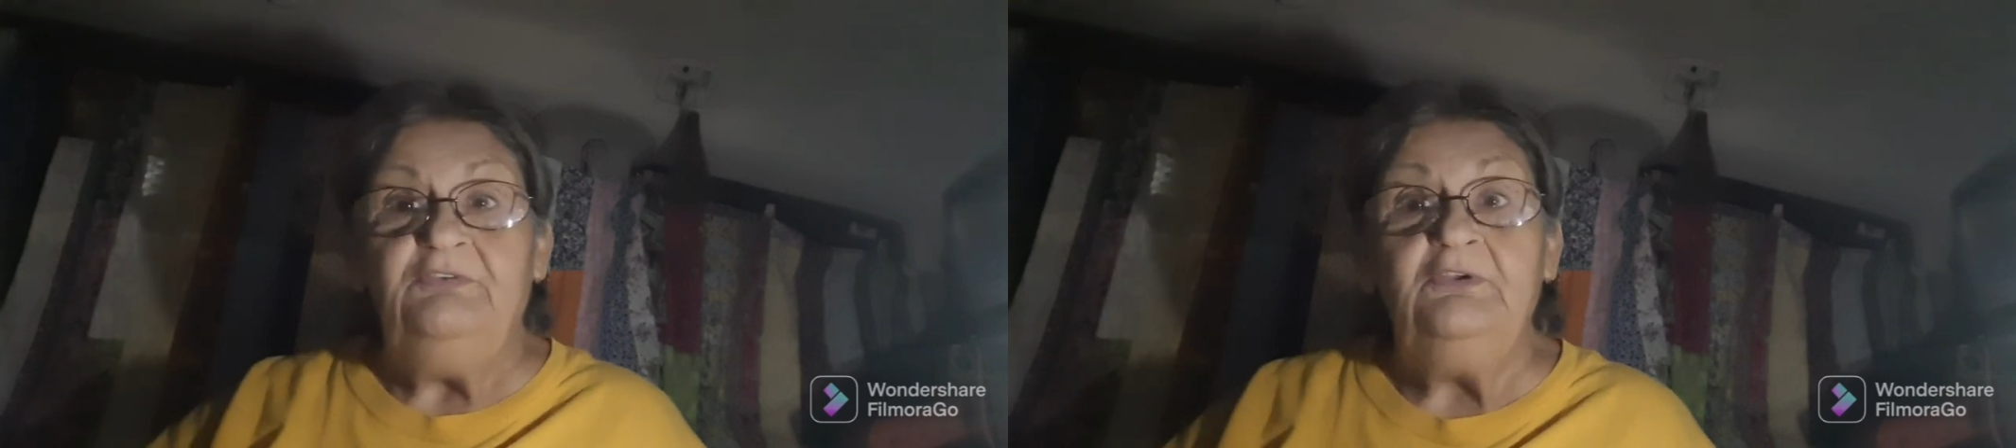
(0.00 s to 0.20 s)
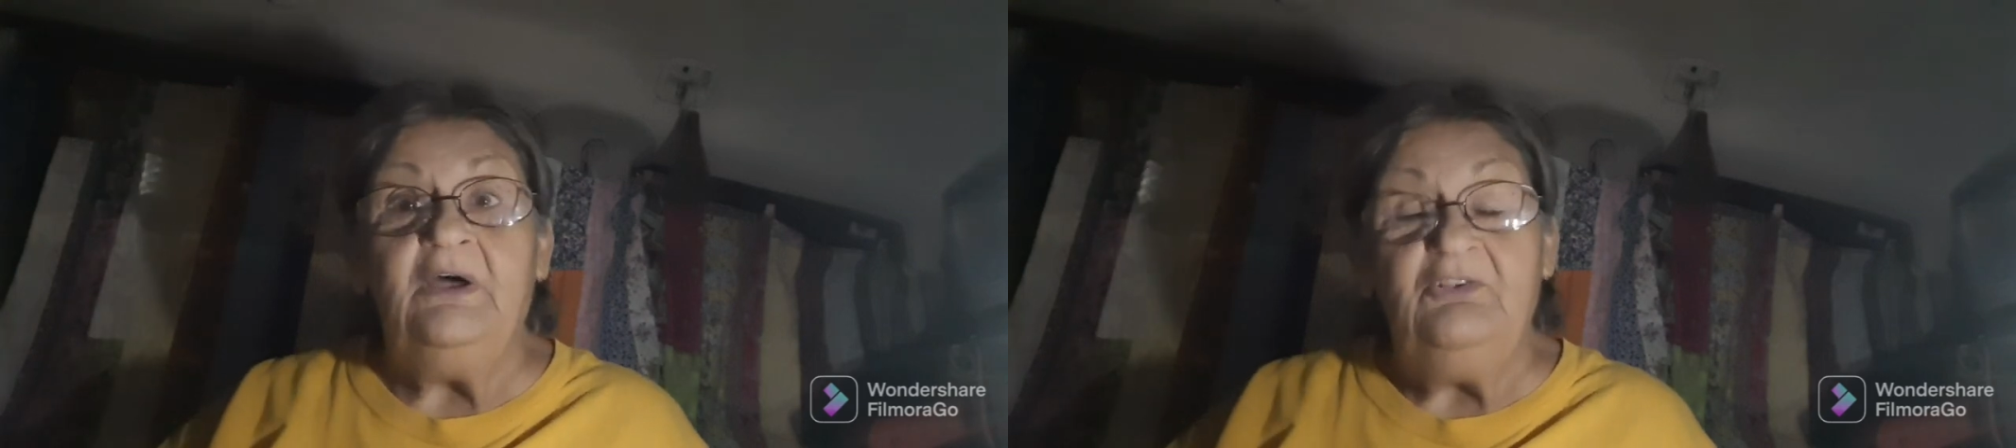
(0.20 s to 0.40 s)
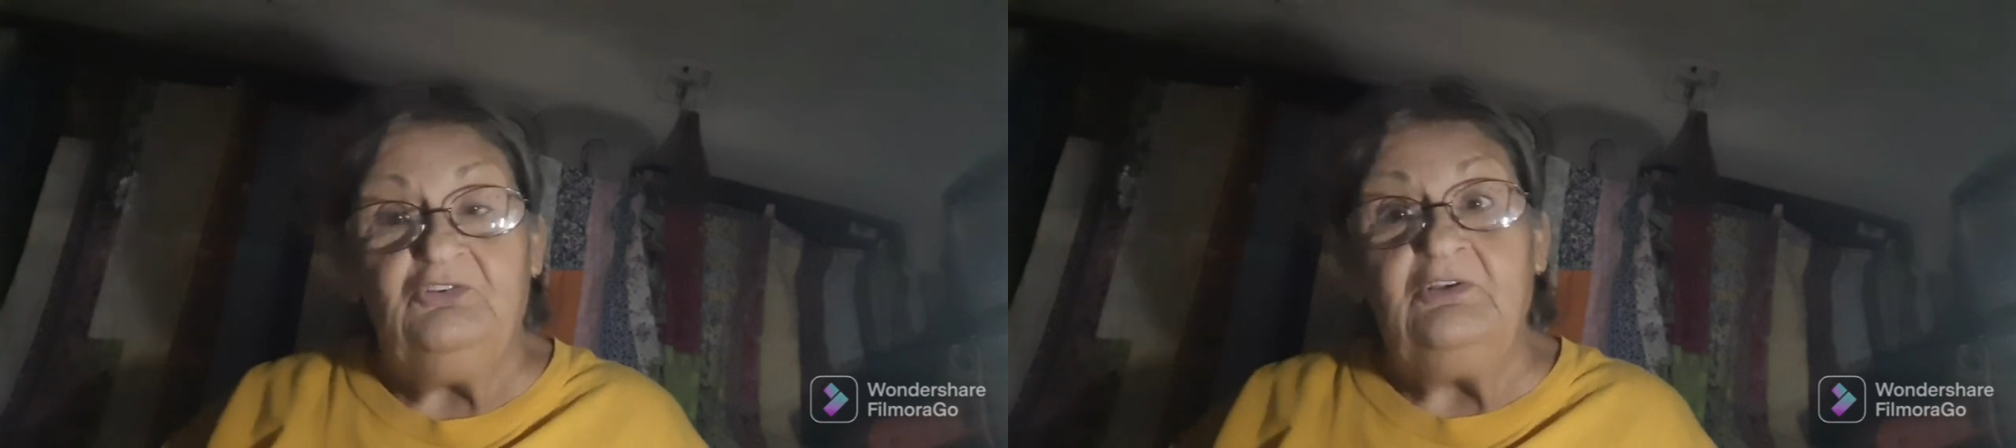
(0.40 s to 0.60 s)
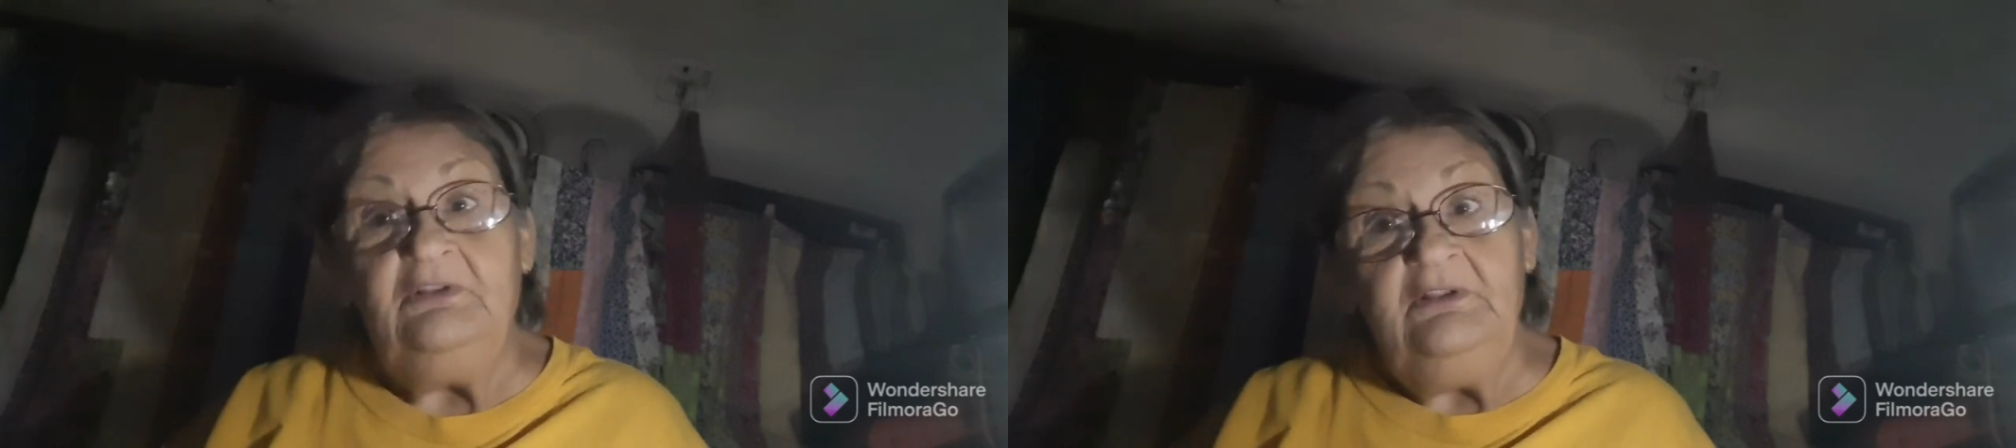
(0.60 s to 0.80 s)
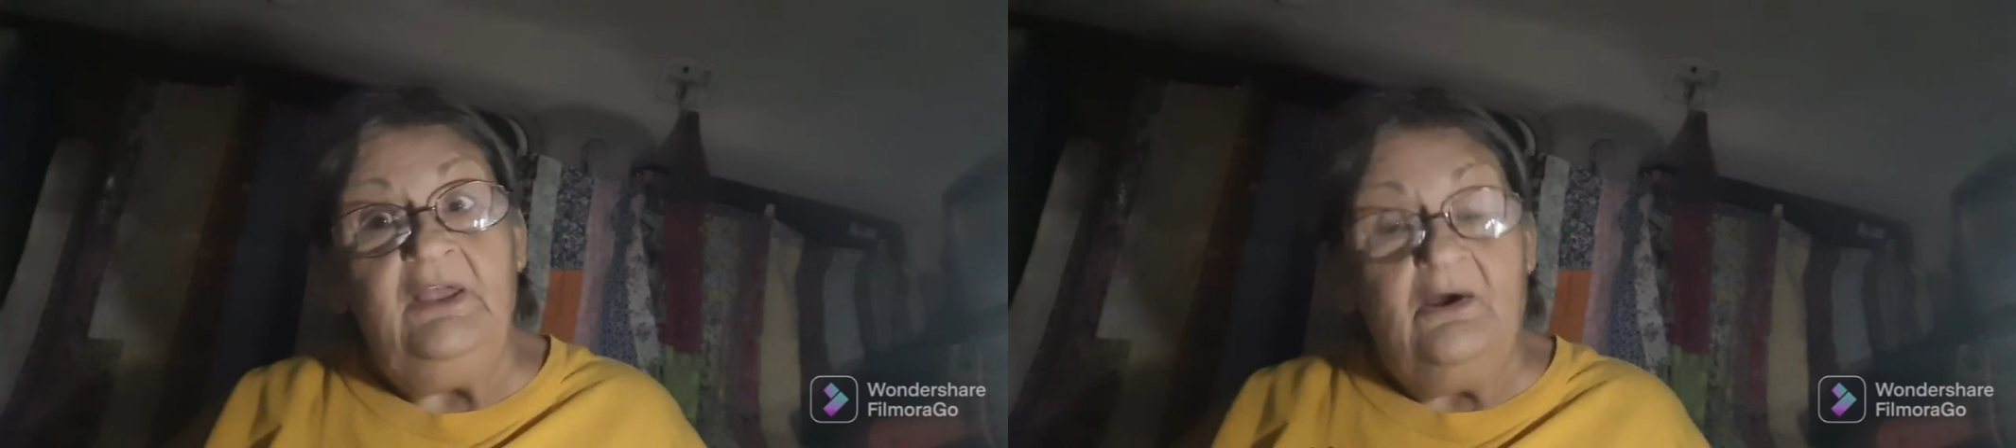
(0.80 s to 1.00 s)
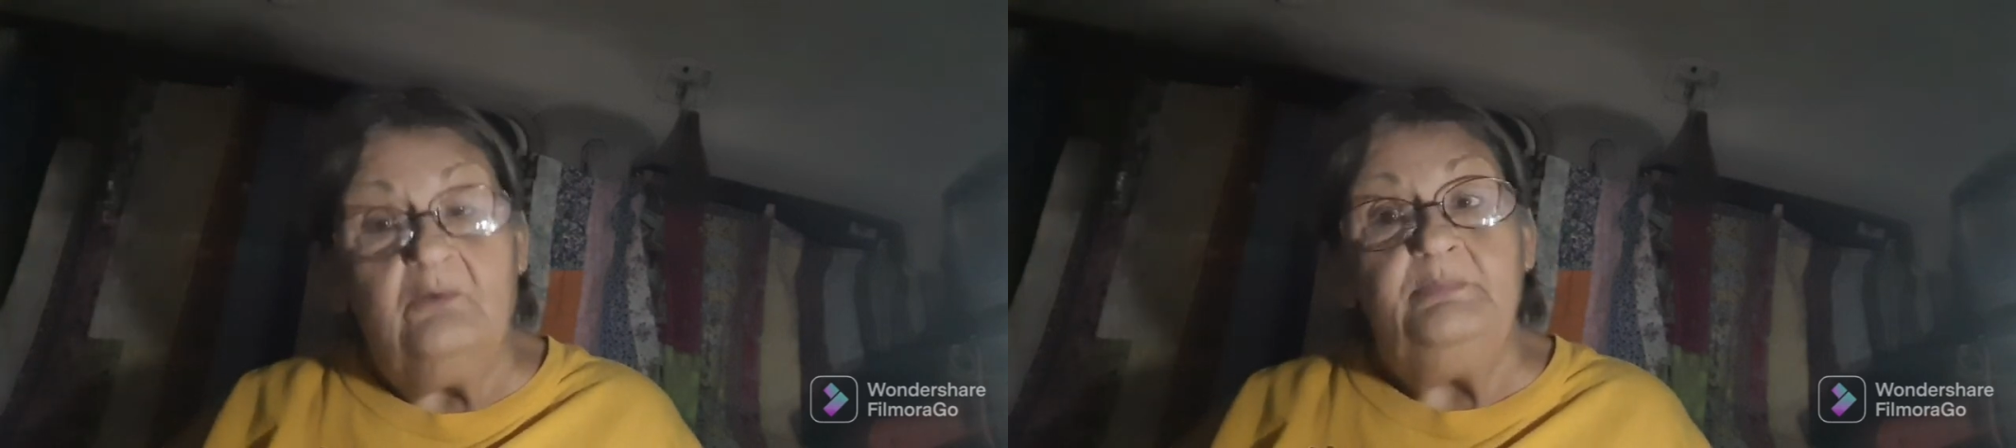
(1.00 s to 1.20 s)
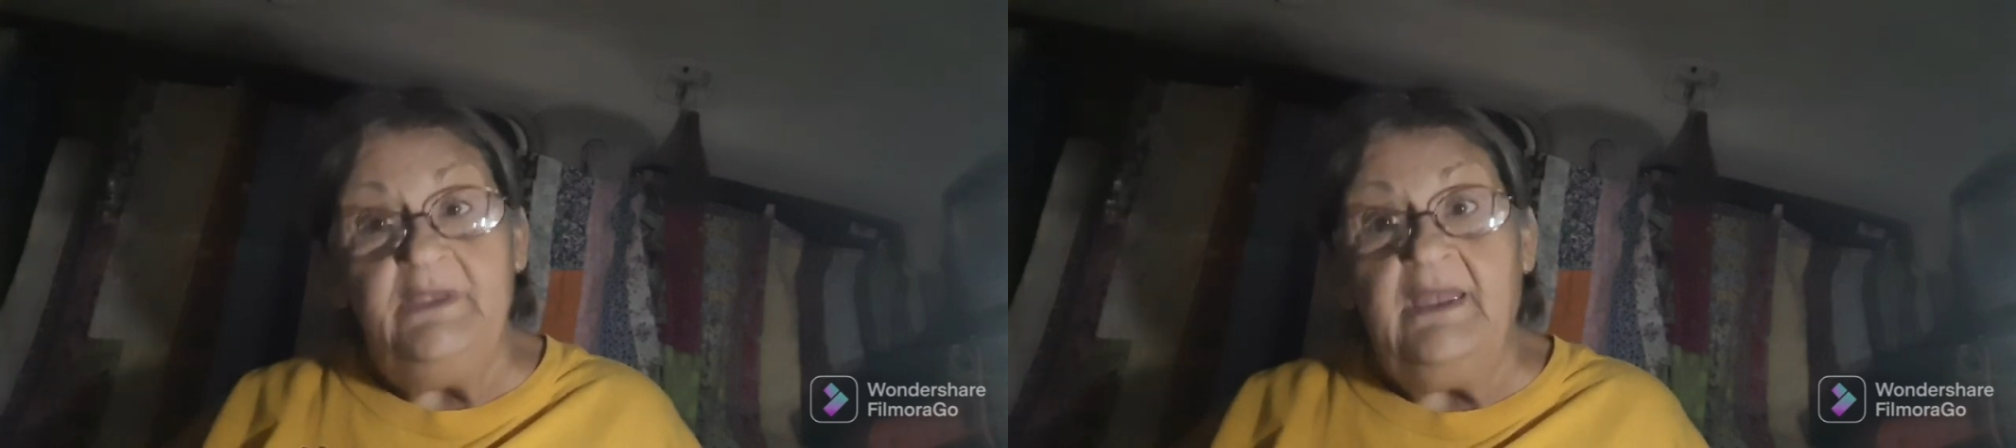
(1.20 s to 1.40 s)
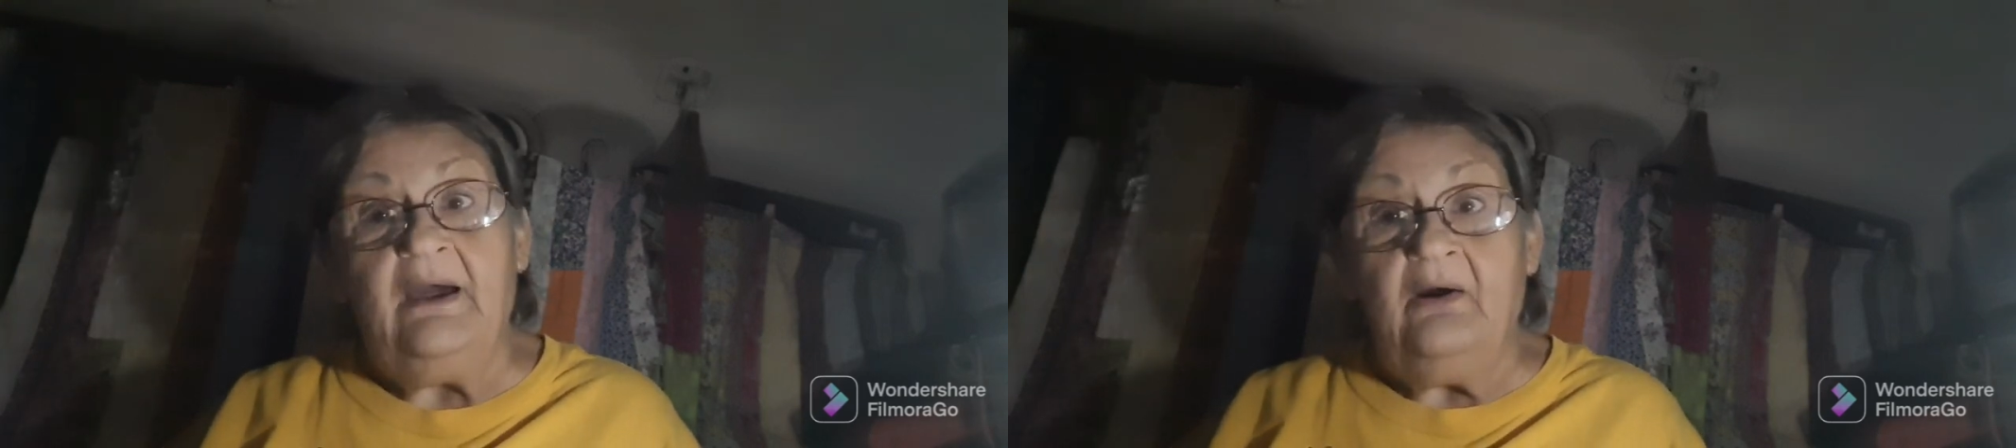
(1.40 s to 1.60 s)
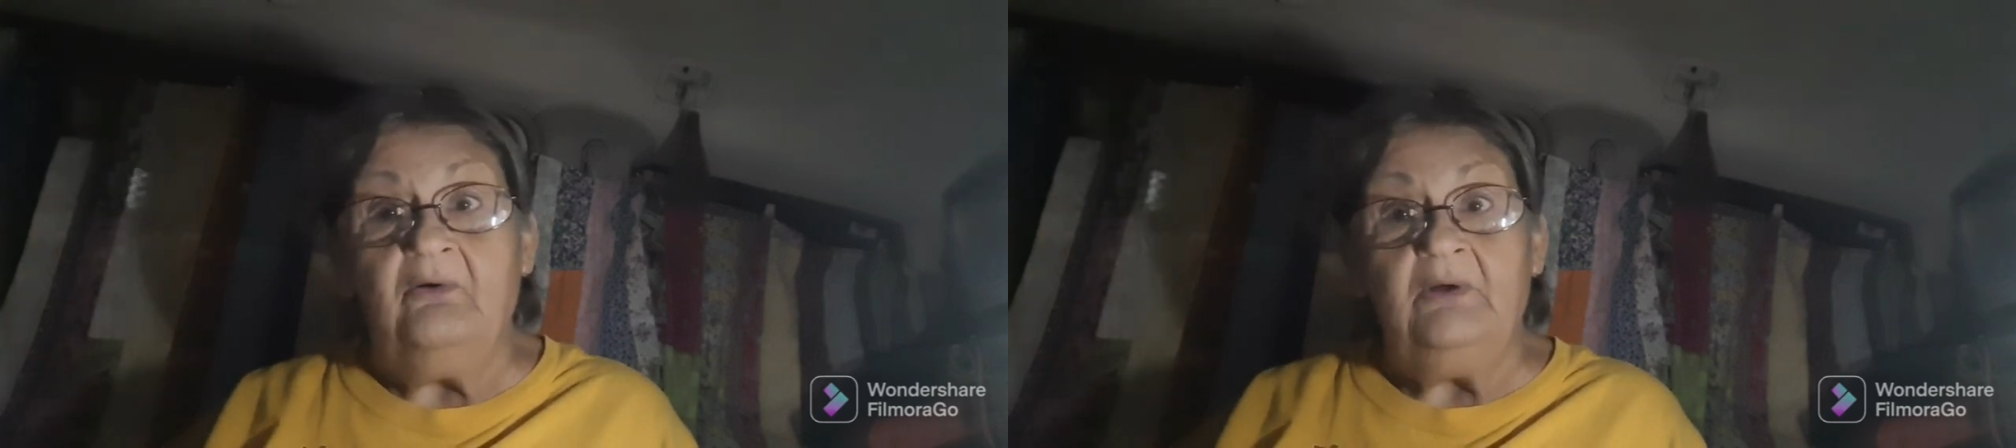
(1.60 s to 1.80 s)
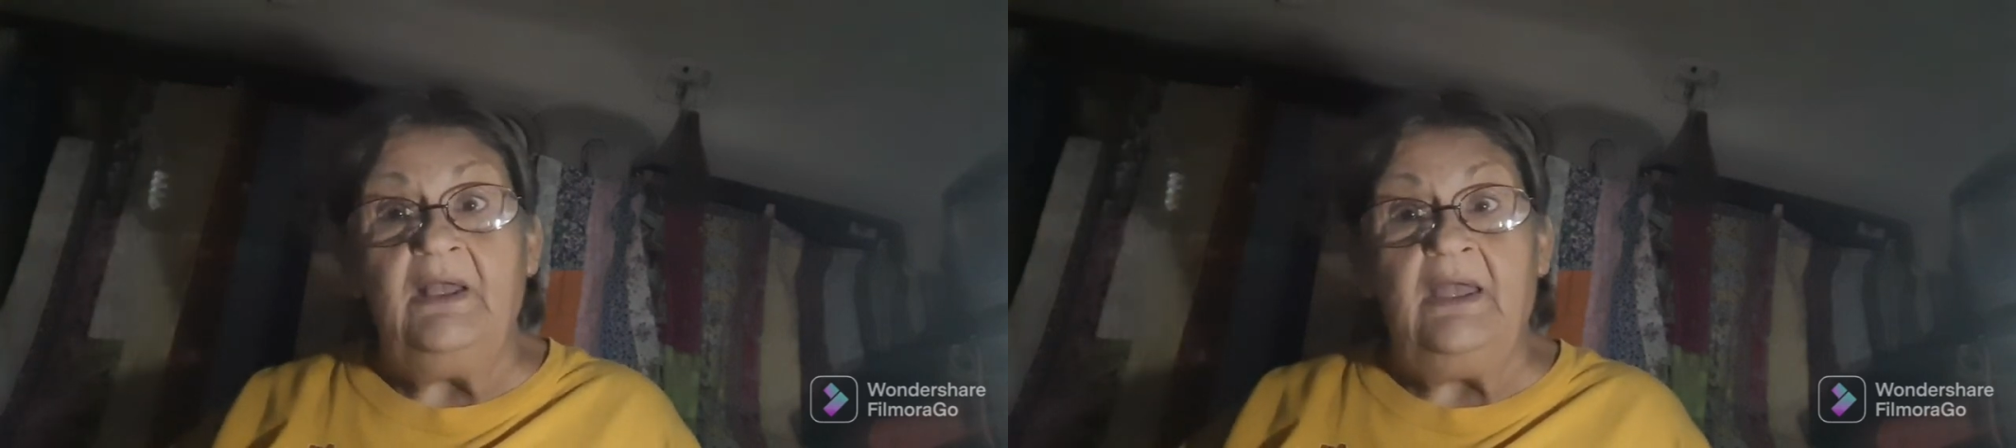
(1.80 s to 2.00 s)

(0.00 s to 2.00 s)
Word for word: if you guys could help me out